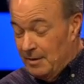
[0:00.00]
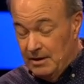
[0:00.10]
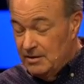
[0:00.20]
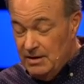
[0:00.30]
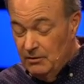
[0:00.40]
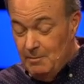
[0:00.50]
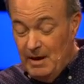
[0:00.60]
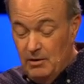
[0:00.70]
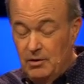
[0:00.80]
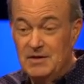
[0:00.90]
But it's even
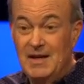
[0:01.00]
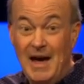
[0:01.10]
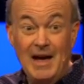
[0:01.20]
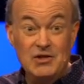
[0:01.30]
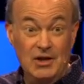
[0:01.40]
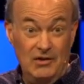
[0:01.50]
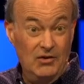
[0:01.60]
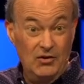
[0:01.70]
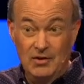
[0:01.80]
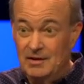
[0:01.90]
better, there's
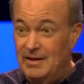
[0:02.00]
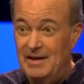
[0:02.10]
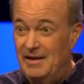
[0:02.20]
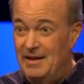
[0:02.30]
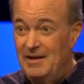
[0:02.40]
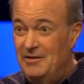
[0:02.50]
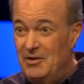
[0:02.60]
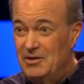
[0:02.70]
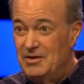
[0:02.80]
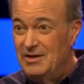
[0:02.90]
gadgets. Like, you
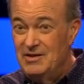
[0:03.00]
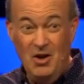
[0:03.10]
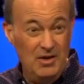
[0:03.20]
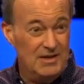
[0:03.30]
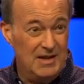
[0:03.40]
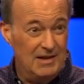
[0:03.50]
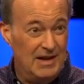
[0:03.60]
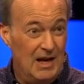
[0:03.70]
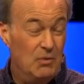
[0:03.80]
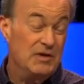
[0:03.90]
know, there's all these,
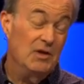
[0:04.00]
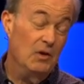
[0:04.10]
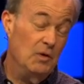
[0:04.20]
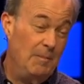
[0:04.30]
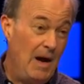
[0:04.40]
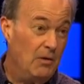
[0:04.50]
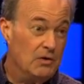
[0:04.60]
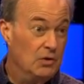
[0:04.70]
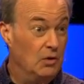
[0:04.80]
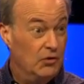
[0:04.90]
like, I wasn't good with
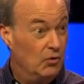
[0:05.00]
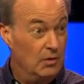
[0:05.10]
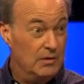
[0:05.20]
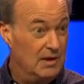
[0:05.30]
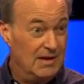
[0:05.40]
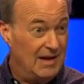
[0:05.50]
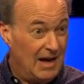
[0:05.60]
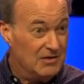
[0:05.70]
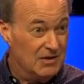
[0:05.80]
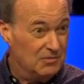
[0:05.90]
power tools, so the
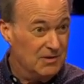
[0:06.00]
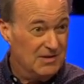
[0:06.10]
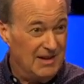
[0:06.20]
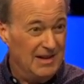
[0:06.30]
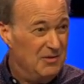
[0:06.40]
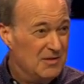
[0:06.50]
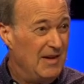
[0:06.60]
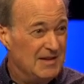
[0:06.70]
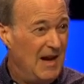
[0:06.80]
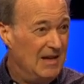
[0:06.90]
gadgets was, like, it was
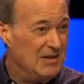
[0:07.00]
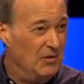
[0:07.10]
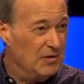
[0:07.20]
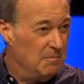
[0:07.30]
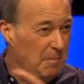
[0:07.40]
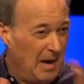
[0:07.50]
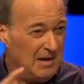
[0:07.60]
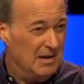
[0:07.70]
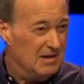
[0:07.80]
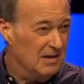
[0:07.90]
fantastic. You know, there's
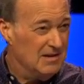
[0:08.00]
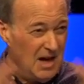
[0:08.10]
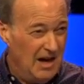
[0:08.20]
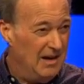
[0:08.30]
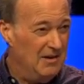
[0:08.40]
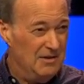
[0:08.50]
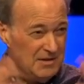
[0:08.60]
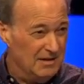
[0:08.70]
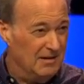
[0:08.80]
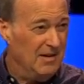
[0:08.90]
buttons and
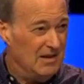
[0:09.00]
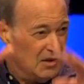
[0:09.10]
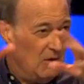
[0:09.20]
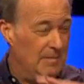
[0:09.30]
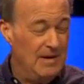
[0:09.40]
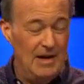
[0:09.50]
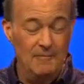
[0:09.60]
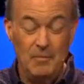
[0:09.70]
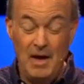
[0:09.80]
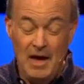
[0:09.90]
dials and things go up and
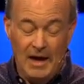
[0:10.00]
down.